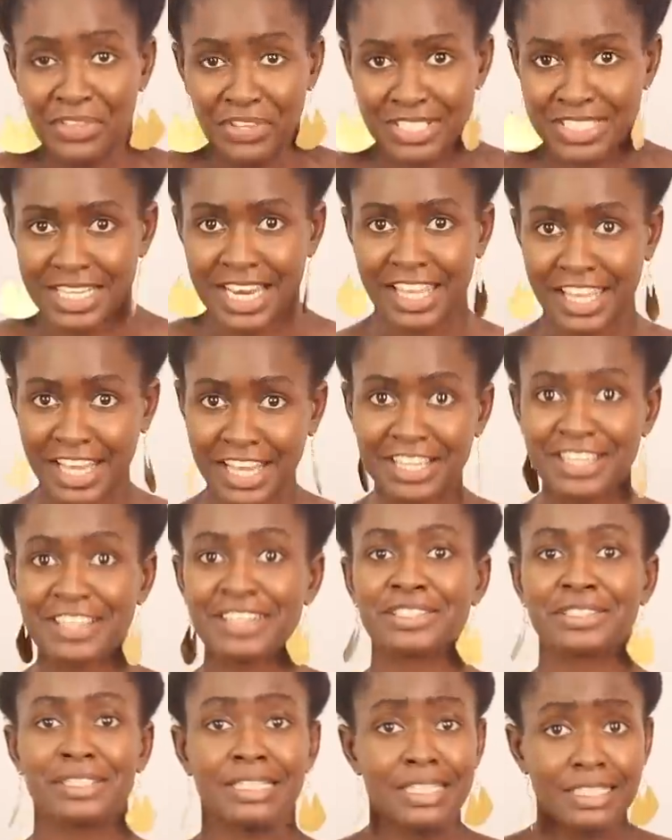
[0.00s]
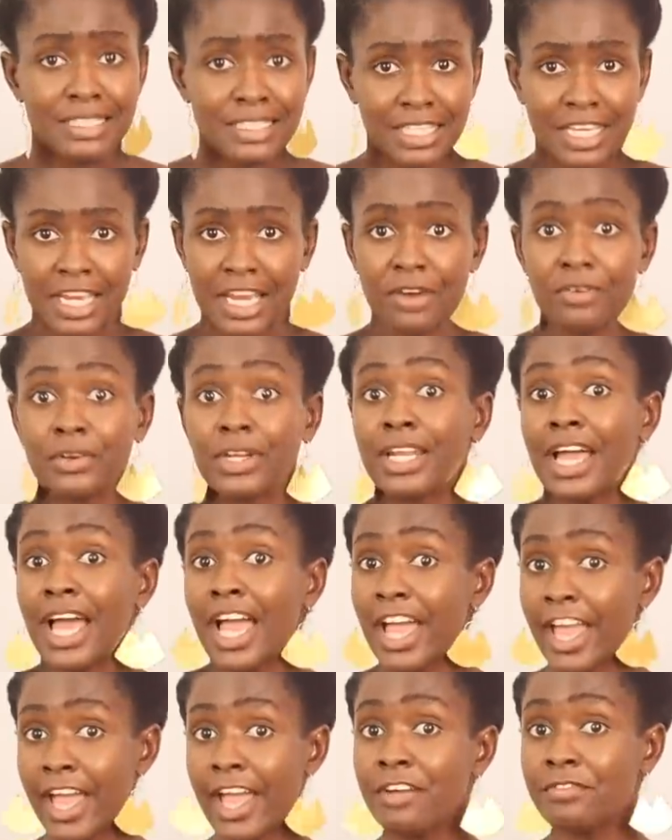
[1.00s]
things like that. It's, scary, and I
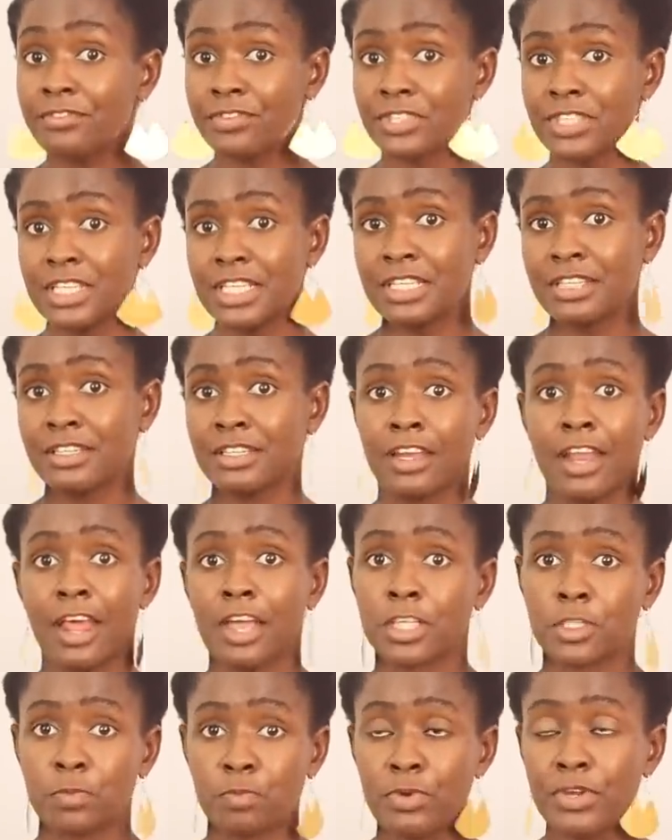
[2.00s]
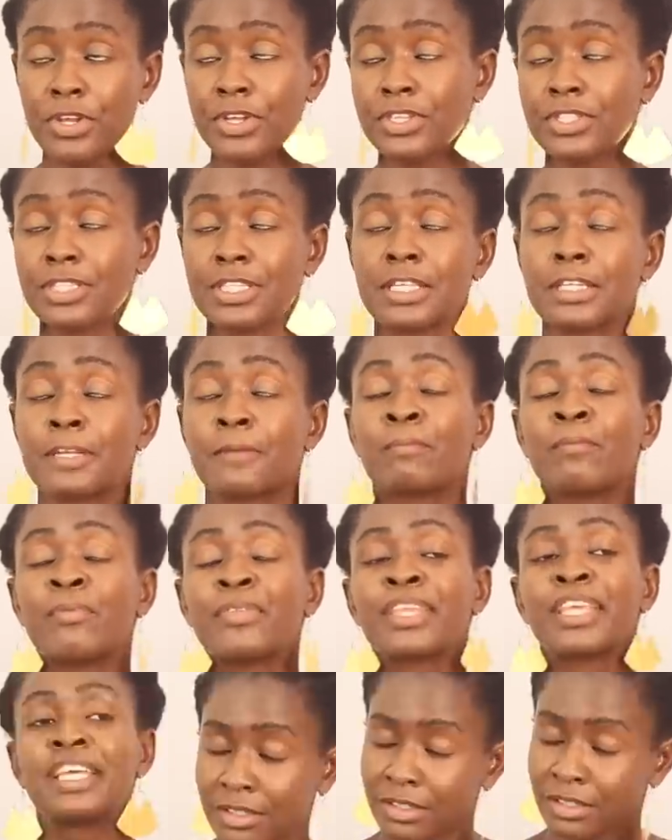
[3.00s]
have seen it and I experienced it.
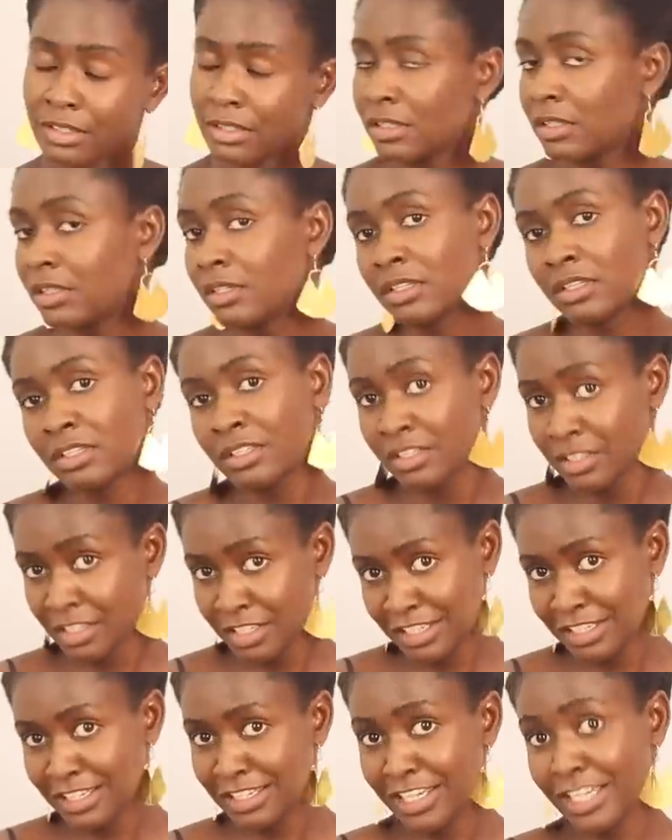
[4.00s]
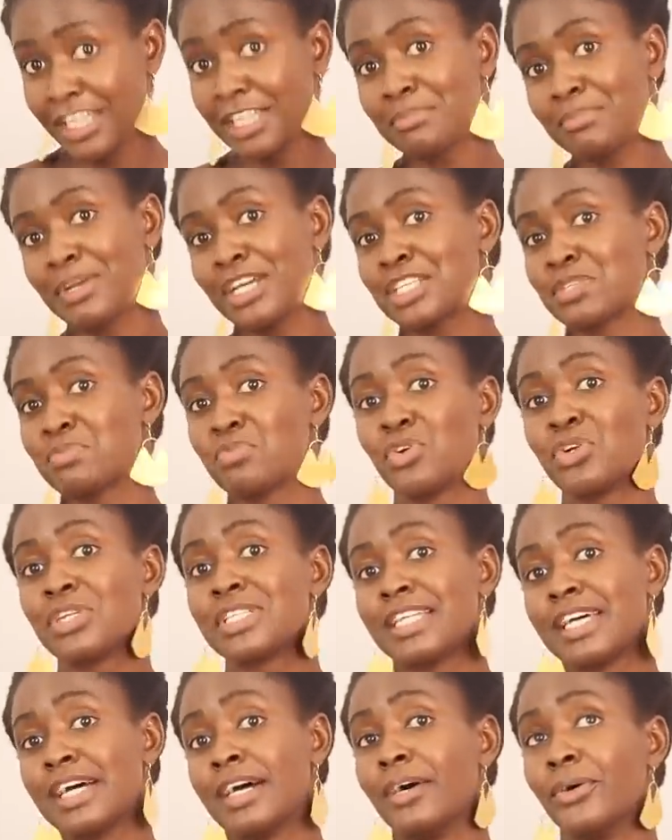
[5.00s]
In my small
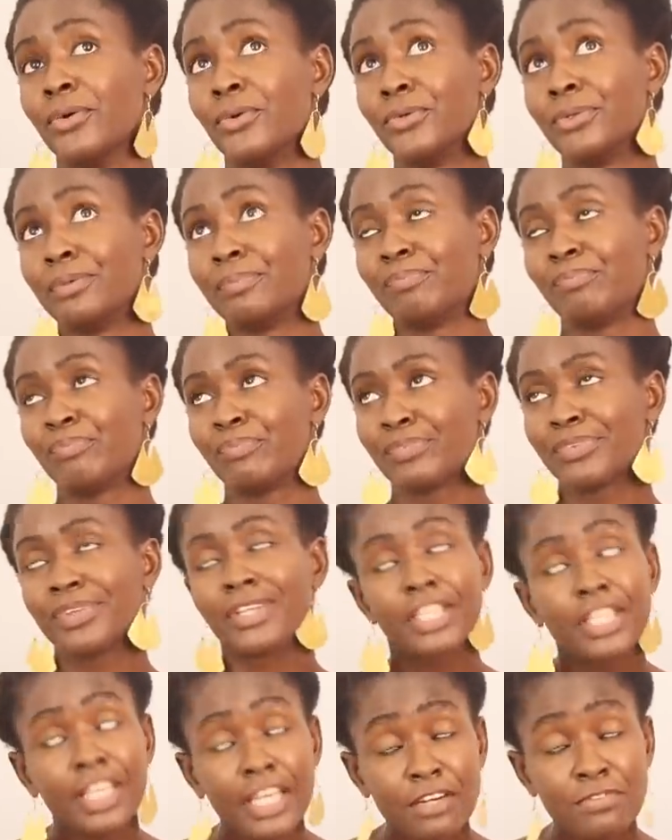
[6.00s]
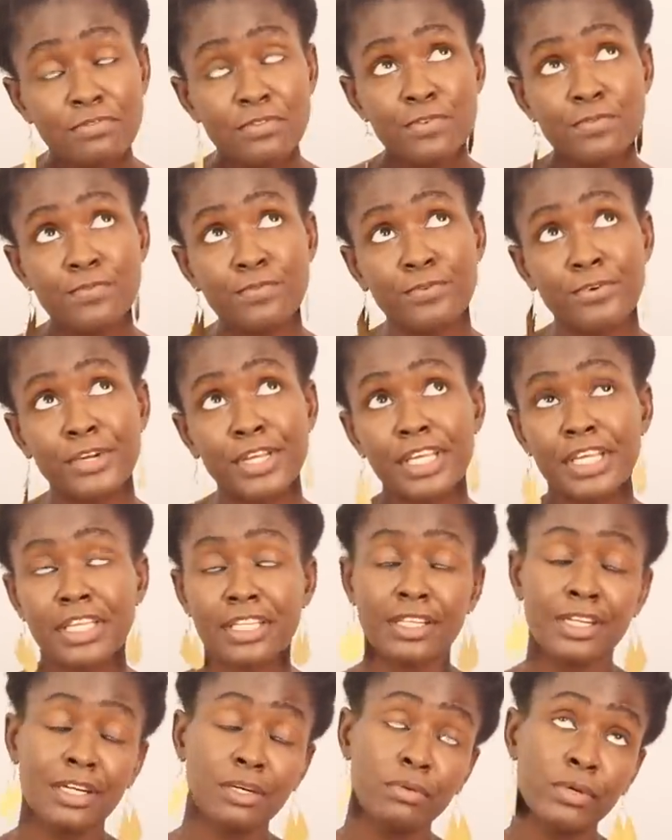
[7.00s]
town, they are for free.
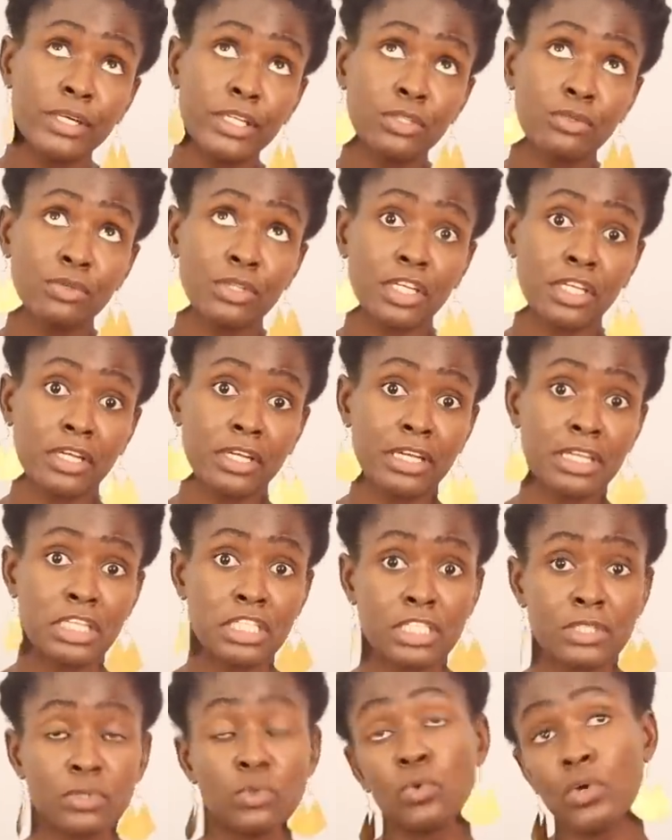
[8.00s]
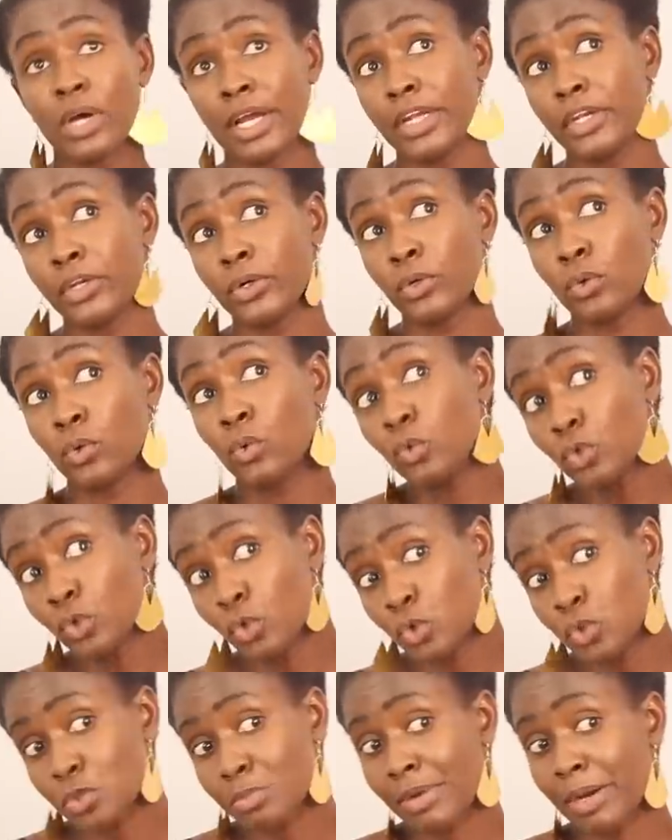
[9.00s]
Then I went to the nurse, who I know, who
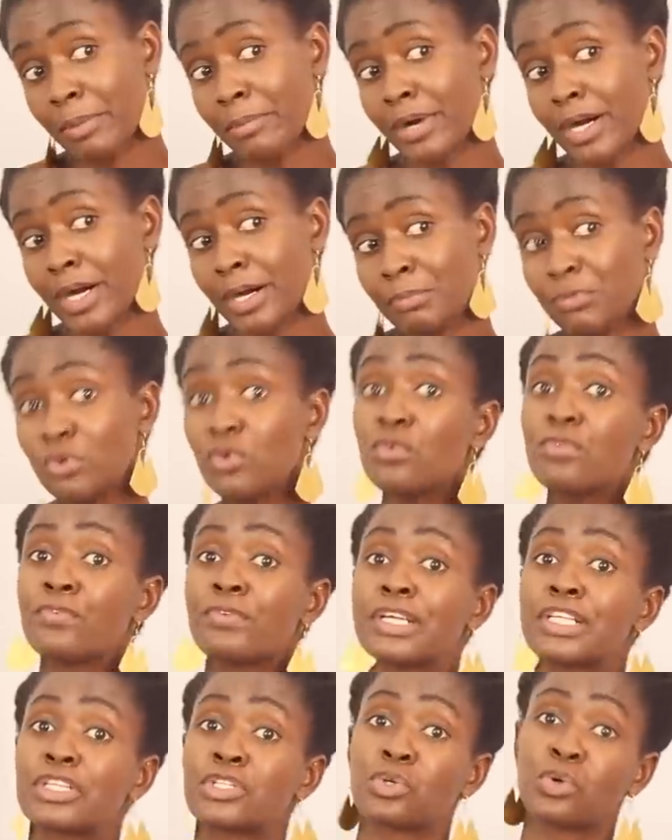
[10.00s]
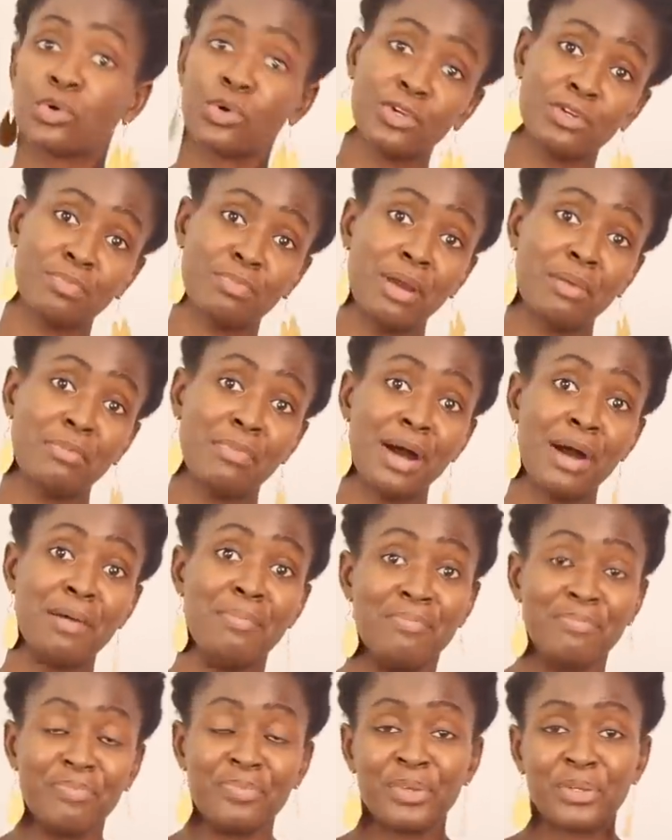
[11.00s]
knows my mom, who first called my
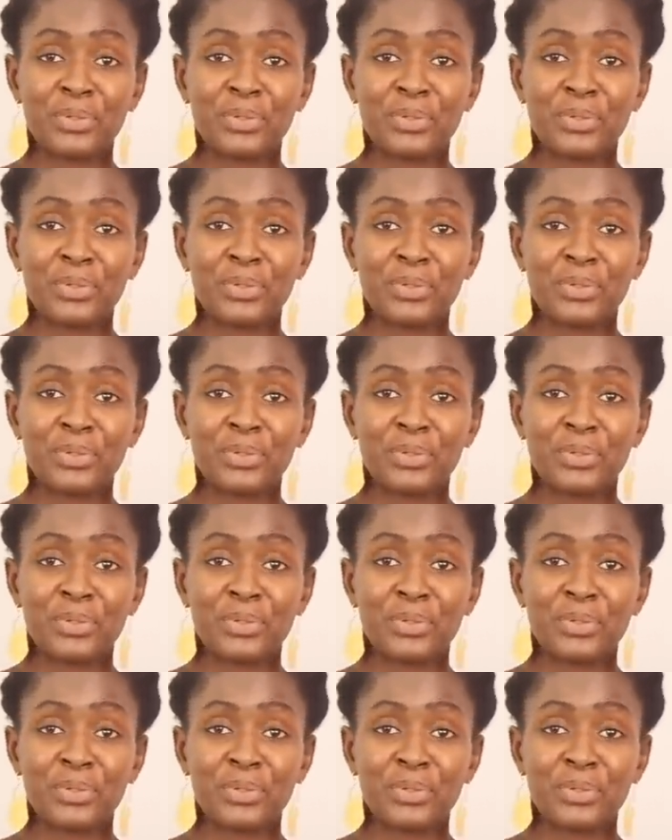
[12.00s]
mom